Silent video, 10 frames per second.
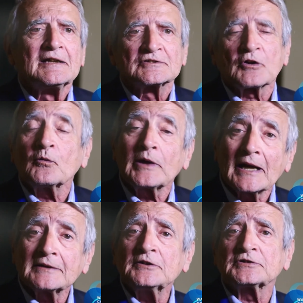So we
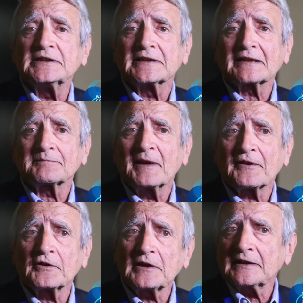are using that
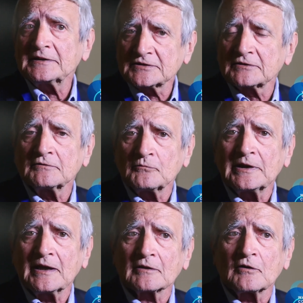method, and
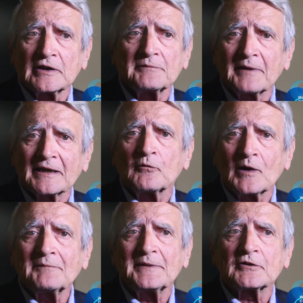we are going very
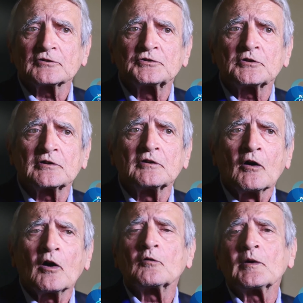well because you
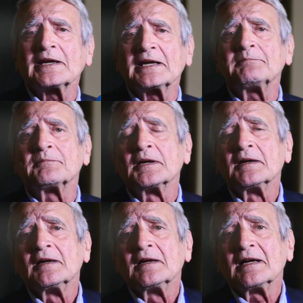always keep
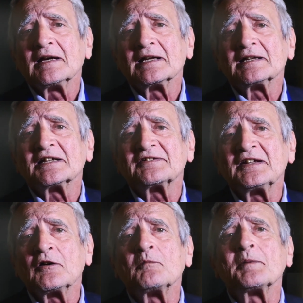the
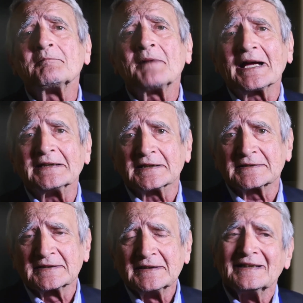thing
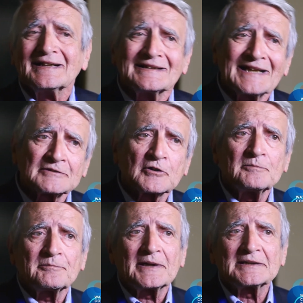open-minded. That
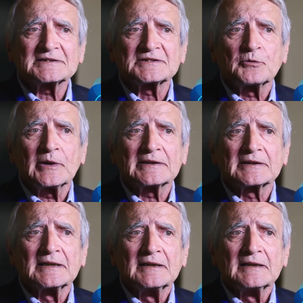compares with